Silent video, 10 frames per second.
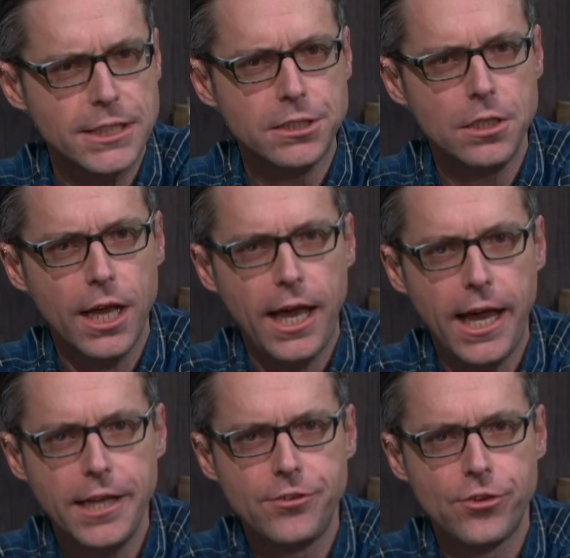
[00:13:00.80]
let's look
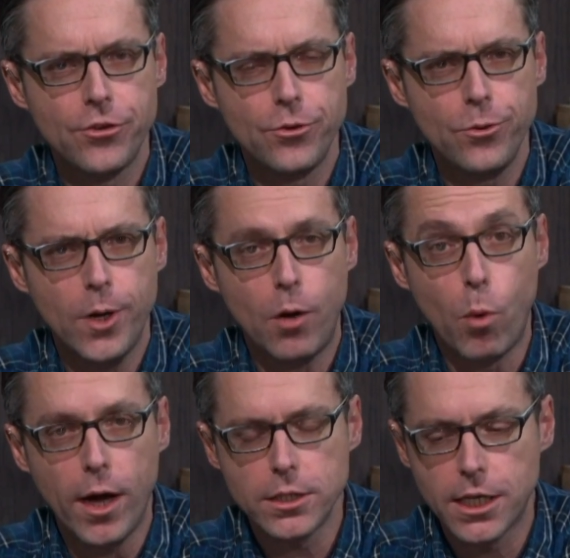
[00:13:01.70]
ahead to
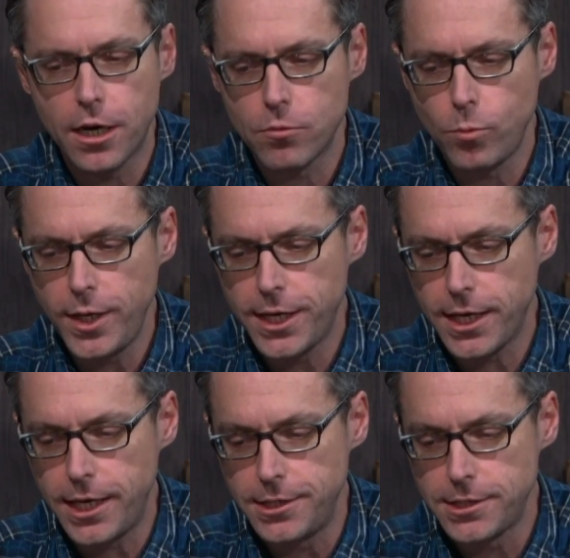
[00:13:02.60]
Wild Card
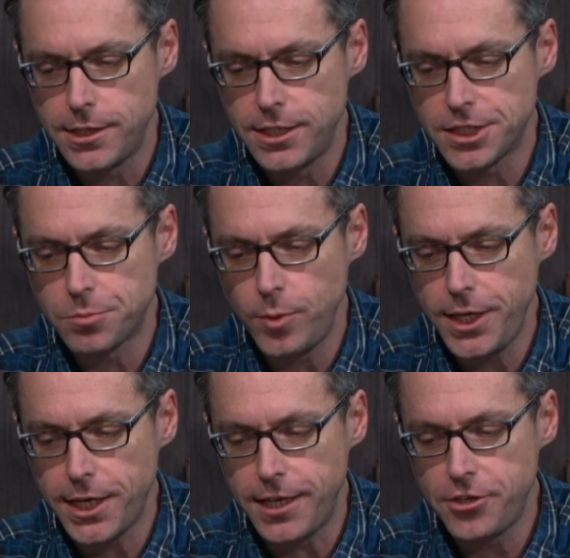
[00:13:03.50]
Weekend this
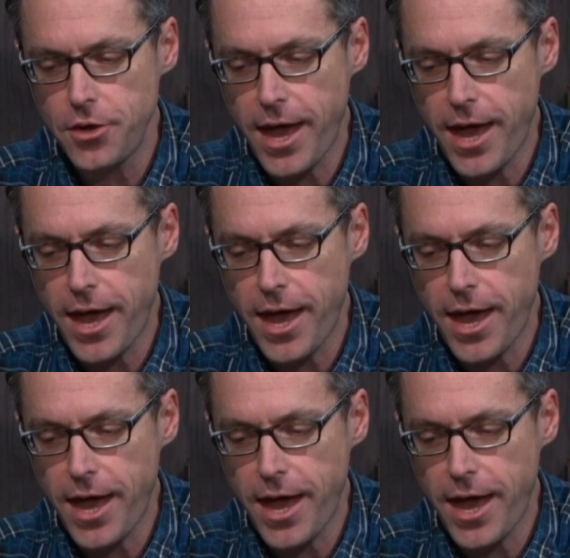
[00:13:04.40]
weekend.